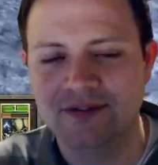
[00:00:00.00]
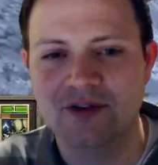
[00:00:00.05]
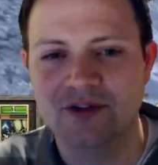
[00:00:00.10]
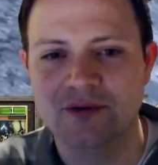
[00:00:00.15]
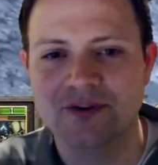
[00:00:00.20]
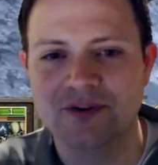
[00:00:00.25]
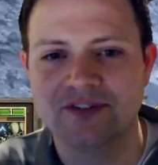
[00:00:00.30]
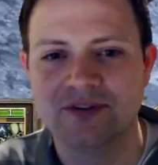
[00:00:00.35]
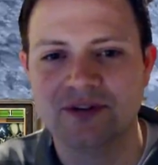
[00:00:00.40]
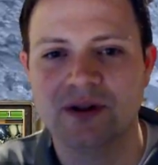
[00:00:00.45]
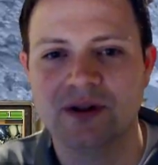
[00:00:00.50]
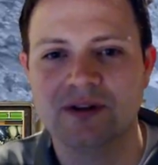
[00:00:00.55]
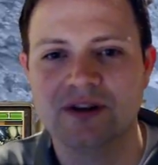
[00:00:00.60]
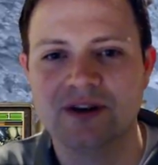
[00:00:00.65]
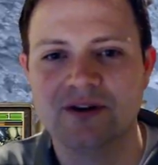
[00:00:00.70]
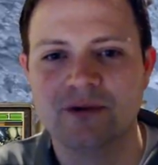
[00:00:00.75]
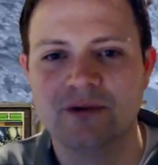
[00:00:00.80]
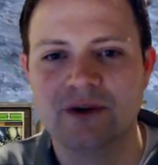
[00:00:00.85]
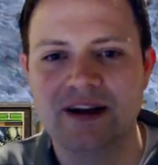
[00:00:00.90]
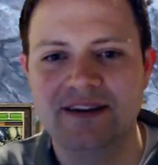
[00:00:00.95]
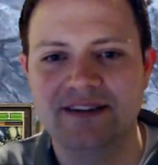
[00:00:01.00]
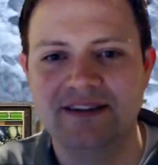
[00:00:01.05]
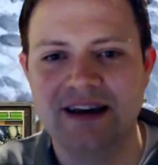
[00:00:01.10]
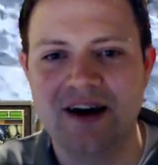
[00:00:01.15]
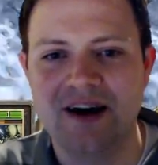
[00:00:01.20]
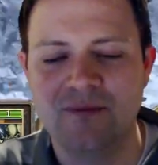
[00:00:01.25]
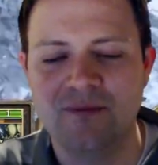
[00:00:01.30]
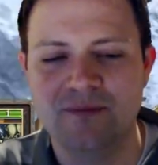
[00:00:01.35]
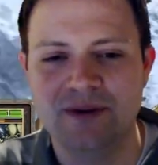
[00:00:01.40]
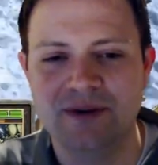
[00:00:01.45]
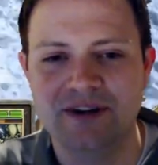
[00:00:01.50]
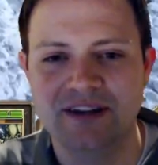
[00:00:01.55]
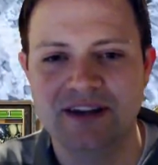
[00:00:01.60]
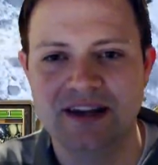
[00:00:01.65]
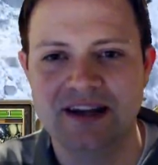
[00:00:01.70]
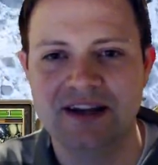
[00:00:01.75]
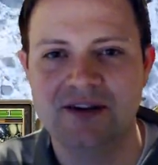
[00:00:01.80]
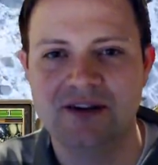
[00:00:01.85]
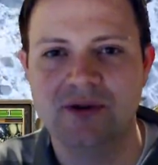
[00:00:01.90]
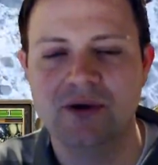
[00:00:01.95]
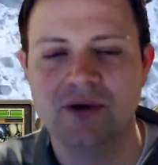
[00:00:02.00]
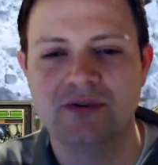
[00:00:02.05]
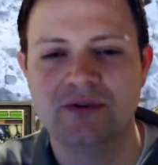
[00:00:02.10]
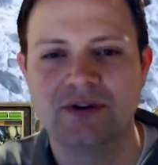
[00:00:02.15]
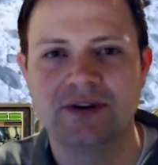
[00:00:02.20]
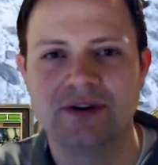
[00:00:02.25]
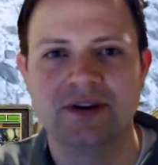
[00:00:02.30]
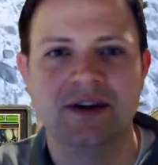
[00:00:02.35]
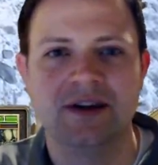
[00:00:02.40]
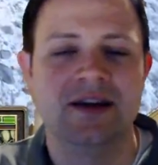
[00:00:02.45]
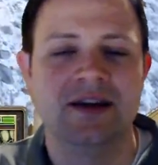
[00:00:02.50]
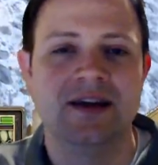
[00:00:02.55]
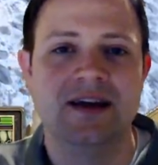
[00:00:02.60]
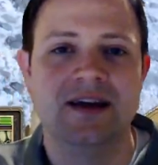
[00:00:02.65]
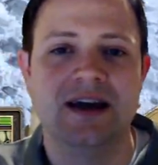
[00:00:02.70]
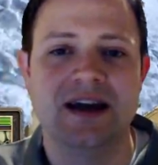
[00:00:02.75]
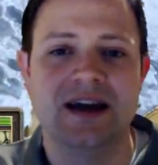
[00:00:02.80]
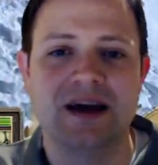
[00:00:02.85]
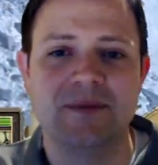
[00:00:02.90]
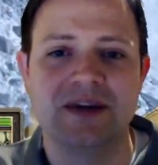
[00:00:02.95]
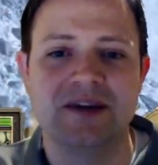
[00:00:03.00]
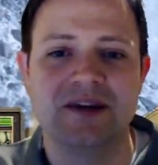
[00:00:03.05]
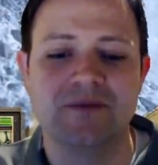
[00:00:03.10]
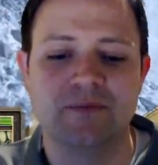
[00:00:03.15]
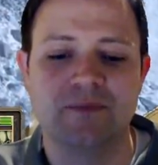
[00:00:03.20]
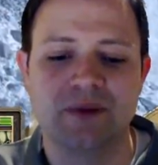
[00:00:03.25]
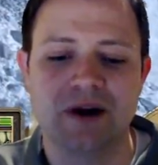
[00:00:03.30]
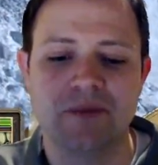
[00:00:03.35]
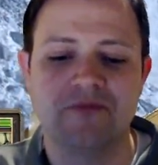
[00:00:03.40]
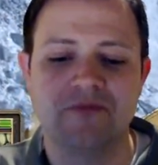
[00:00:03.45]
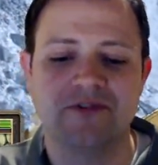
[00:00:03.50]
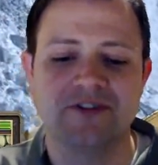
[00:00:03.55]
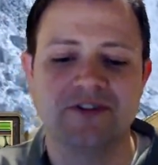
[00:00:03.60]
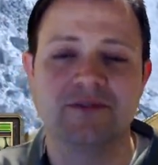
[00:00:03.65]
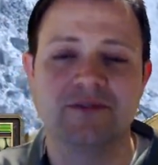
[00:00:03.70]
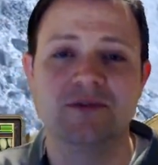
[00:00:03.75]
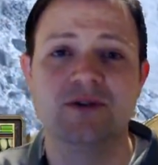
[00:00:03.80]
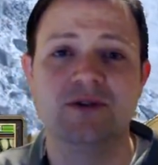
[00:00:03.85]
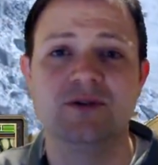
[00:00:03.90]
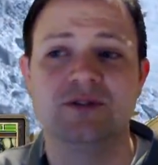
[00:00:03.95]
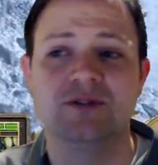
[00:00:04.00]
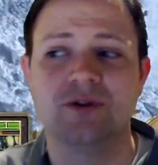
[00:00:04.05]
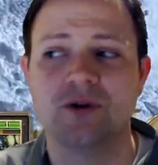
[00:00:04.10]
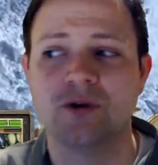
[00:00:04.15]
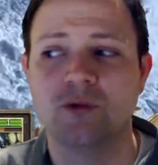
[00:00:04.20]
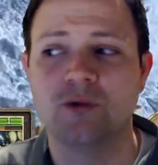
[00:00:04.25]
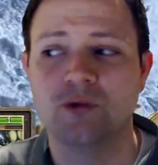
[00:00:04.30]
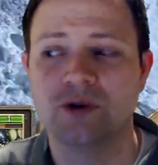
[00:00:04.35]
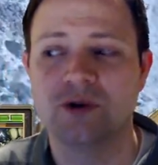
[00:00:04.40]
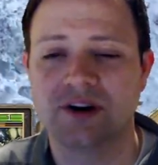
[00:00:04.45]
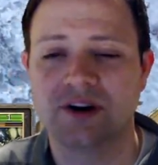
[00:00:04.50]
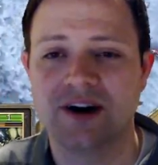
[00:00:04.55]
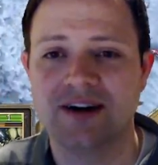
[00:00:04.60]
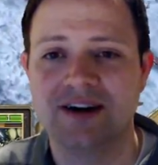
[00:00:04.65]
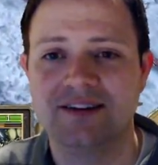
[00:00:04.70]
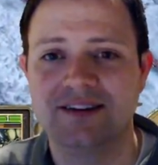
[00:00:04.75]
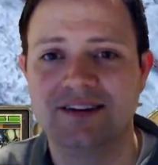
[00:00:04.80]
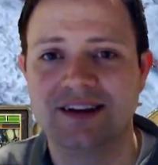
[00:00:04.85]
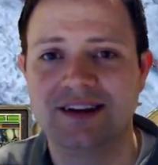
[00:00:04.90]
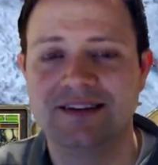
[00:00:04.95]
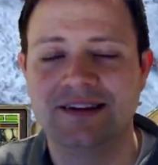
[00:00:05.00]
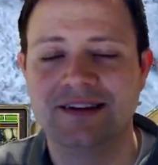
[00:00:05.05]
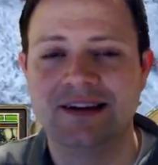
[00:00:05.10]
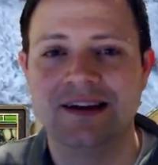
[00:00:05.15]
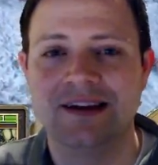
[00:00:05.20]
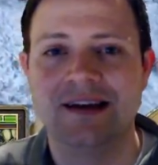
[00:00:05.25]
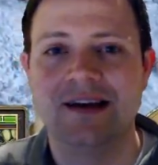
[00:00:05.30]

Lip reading: so we're still a little ways out, but getting closer, and I'm getting pumped for some new Total War content.